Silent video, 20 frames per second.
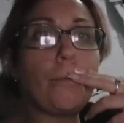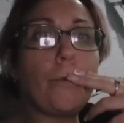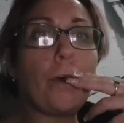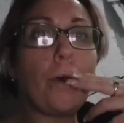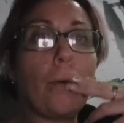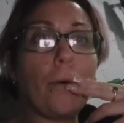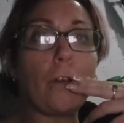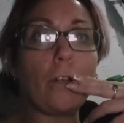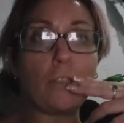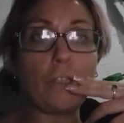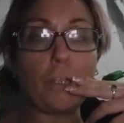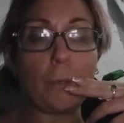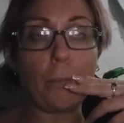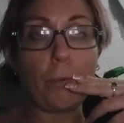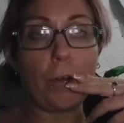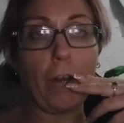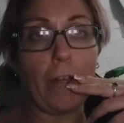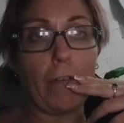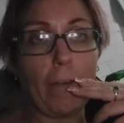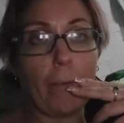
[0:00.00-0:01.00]
up going onto a
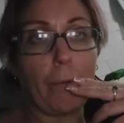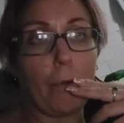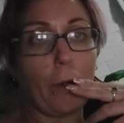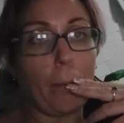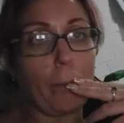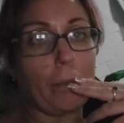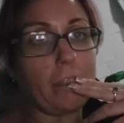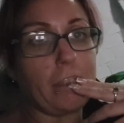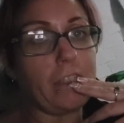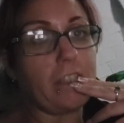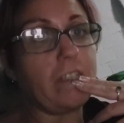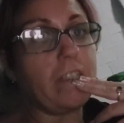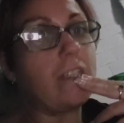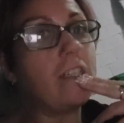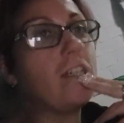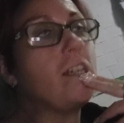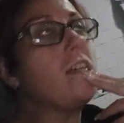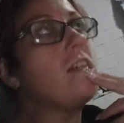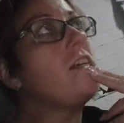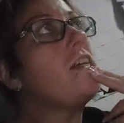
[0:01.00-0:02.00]
private property
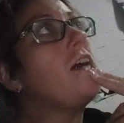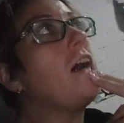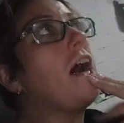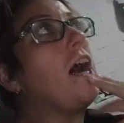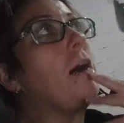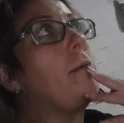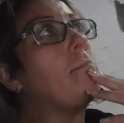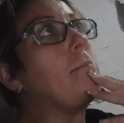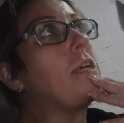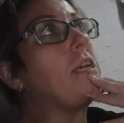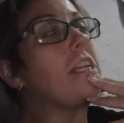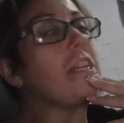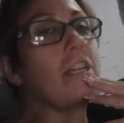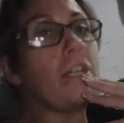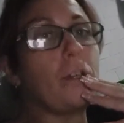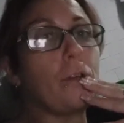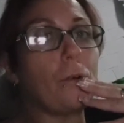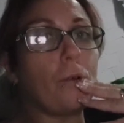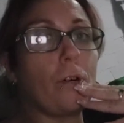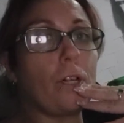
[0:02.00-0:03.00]
and meeting a
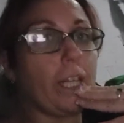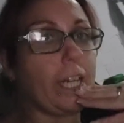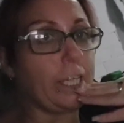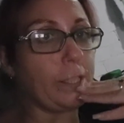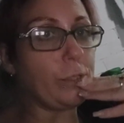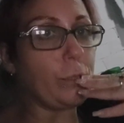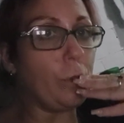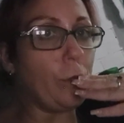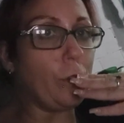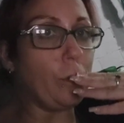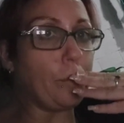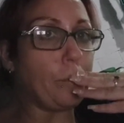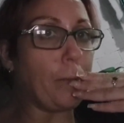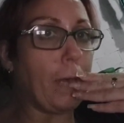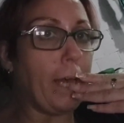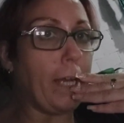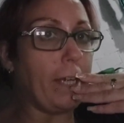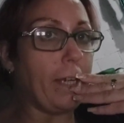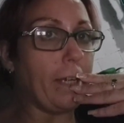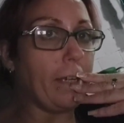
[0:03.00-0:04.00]
young lad called
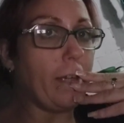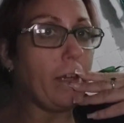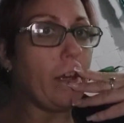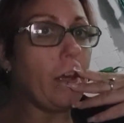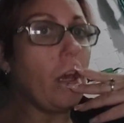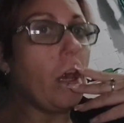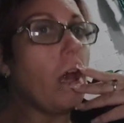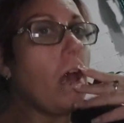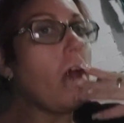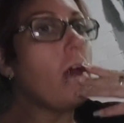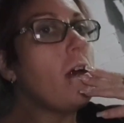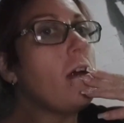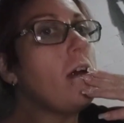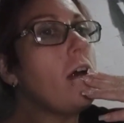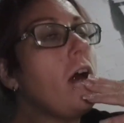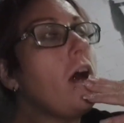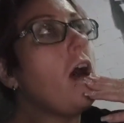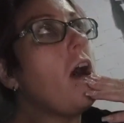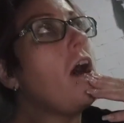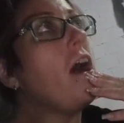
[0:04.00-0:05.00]
Ben.
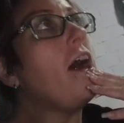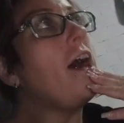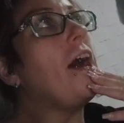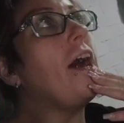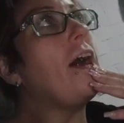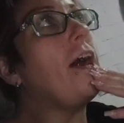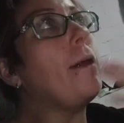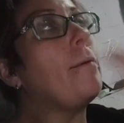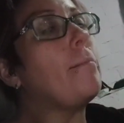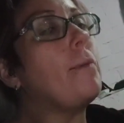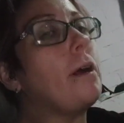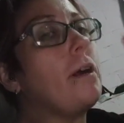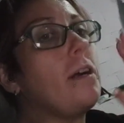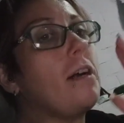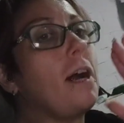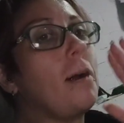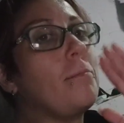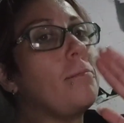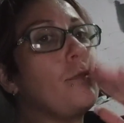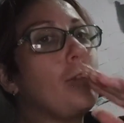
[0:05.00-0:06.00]
I'm
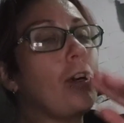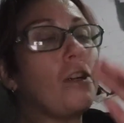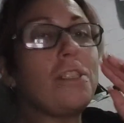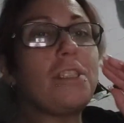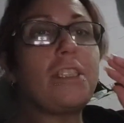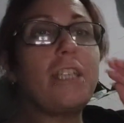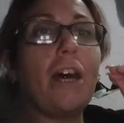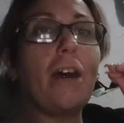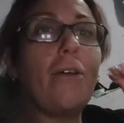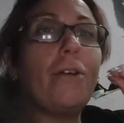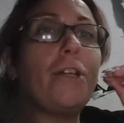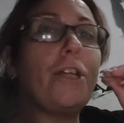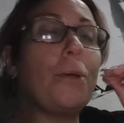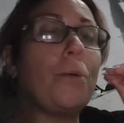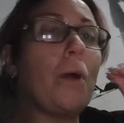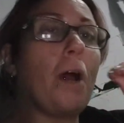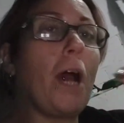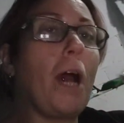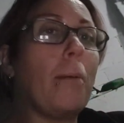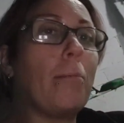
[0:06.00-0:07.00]
not telling you
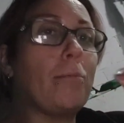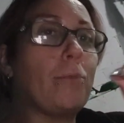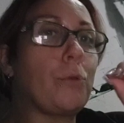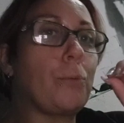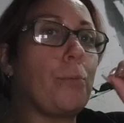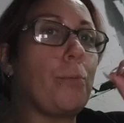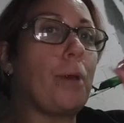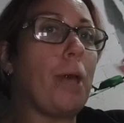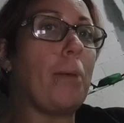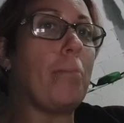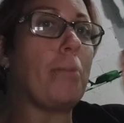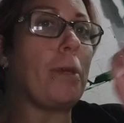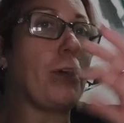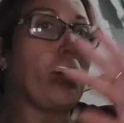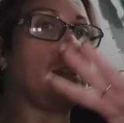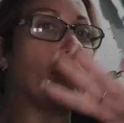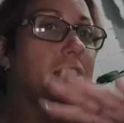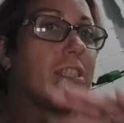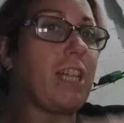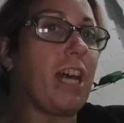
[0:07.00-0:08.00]
what happens with Ben,
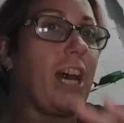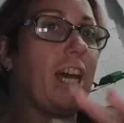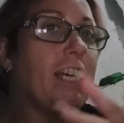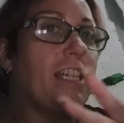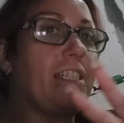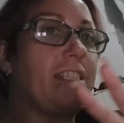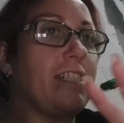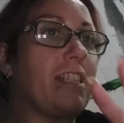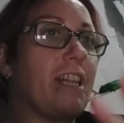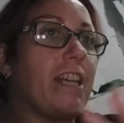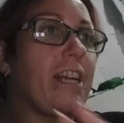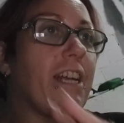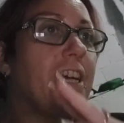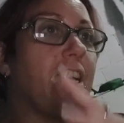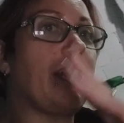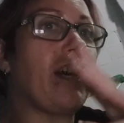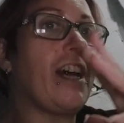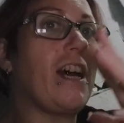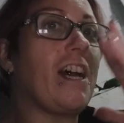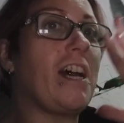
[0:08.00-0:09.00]
because that is like
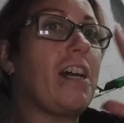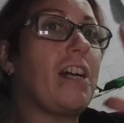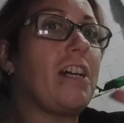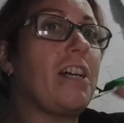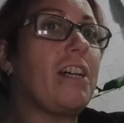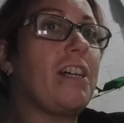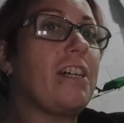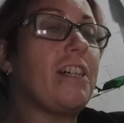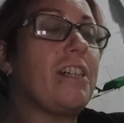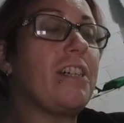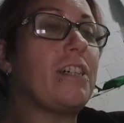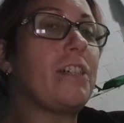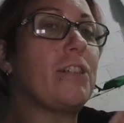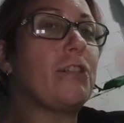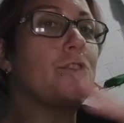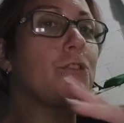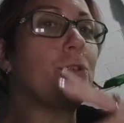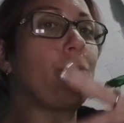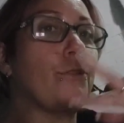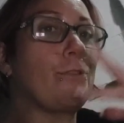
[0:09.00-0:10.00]

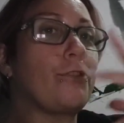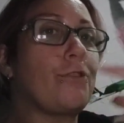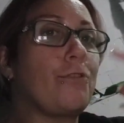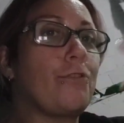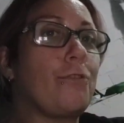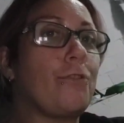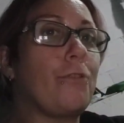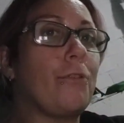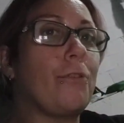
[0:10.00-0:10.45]
sort of